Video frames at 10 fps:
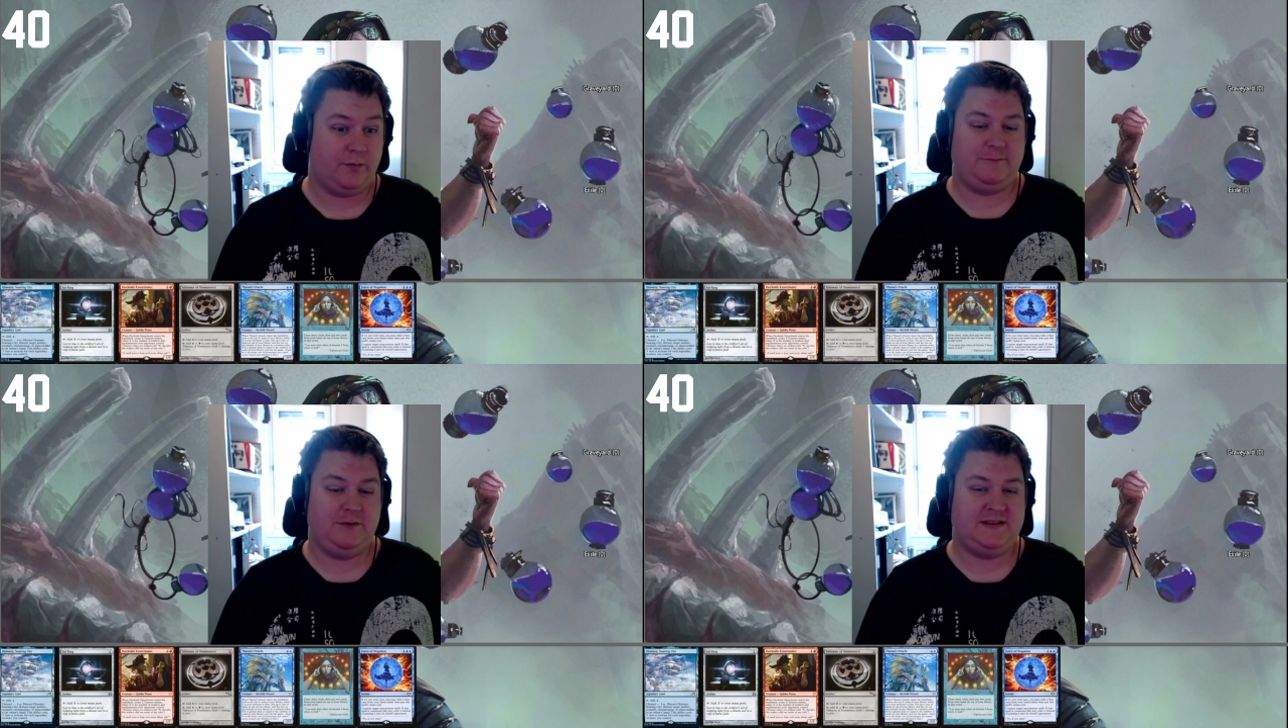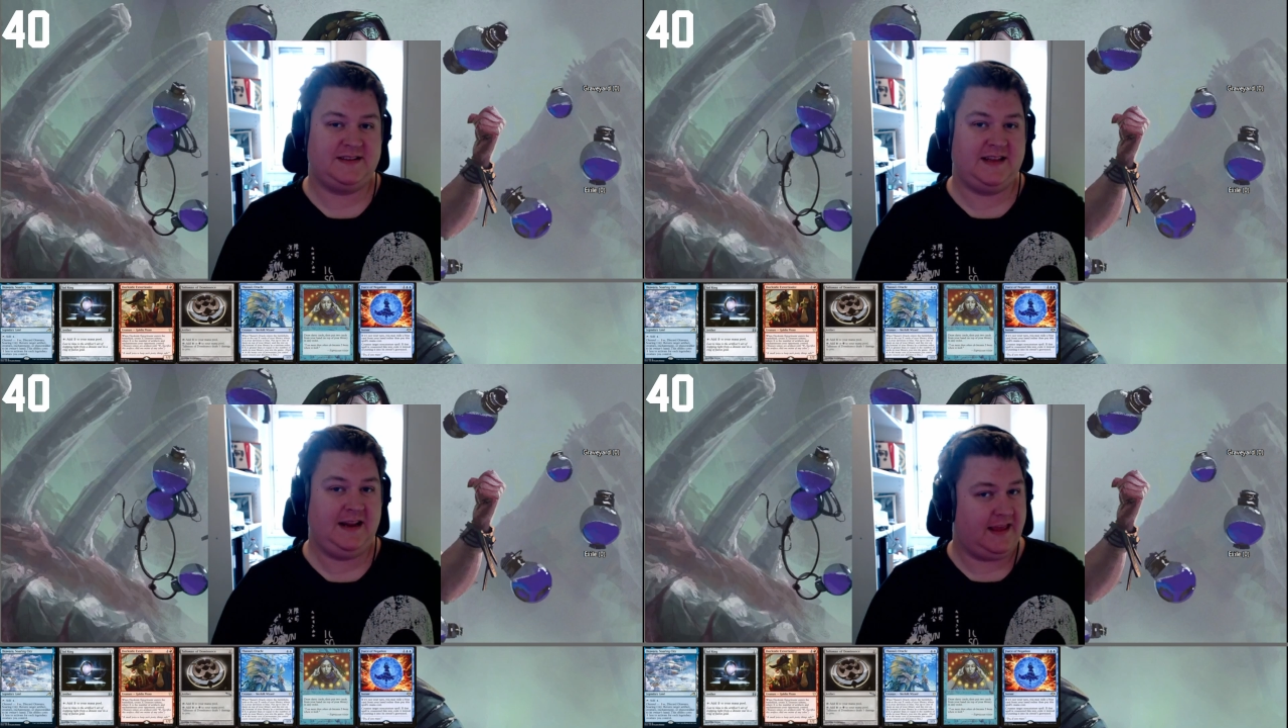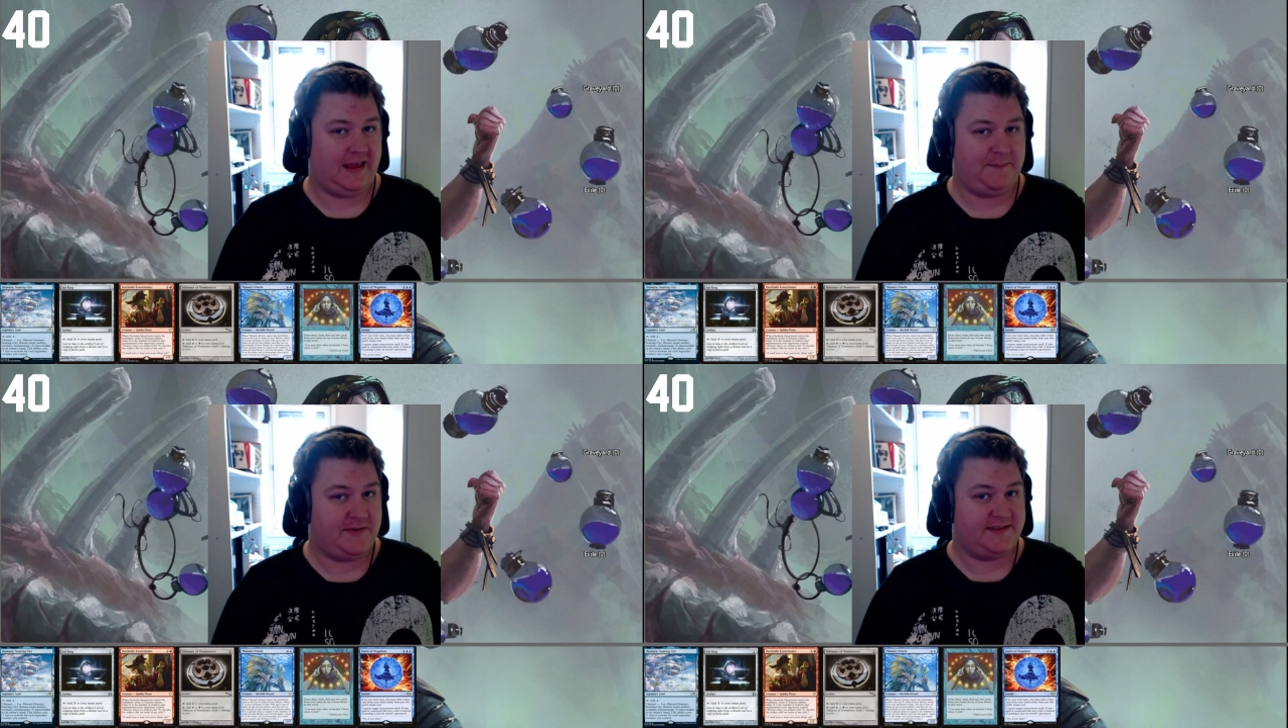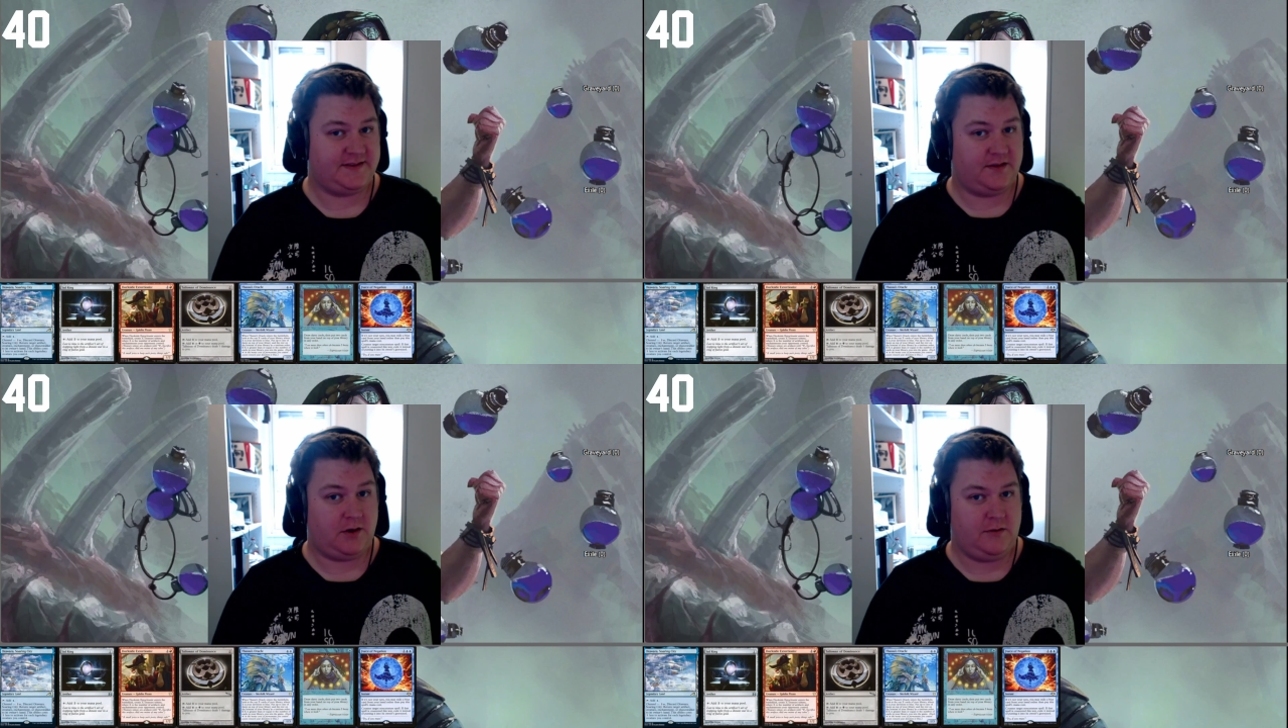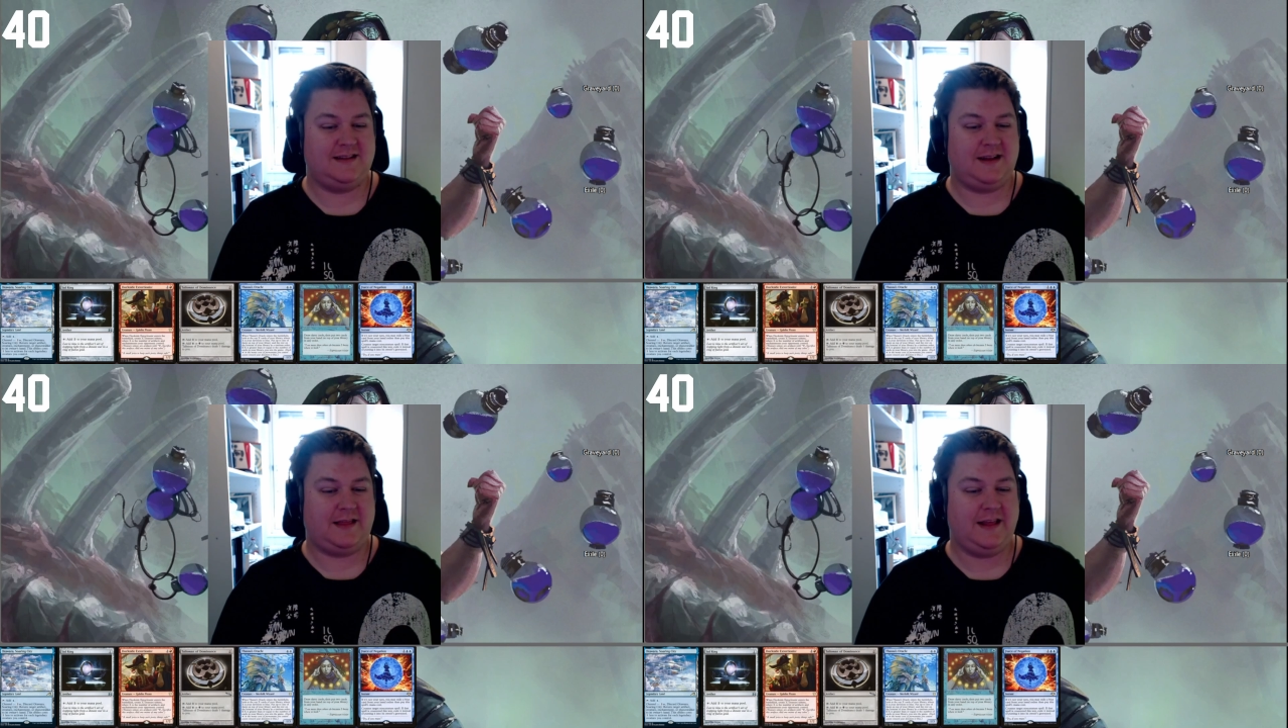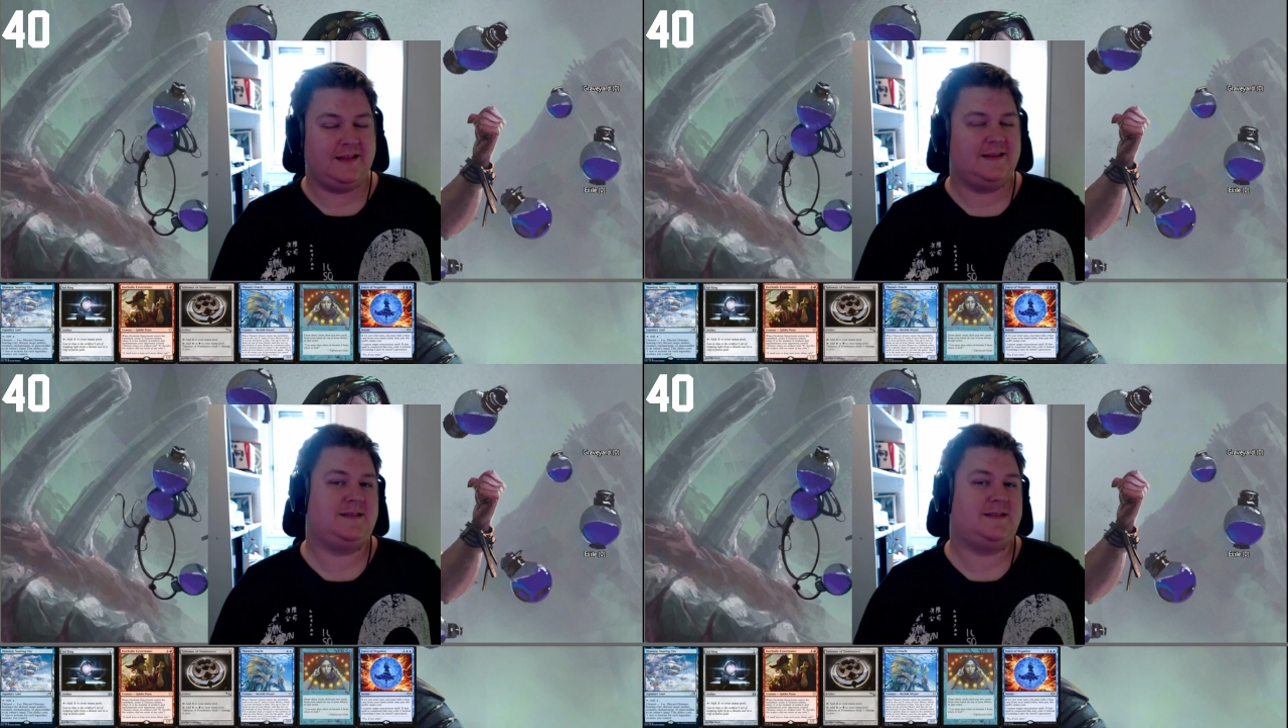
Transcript: We'll still keep this though. I think this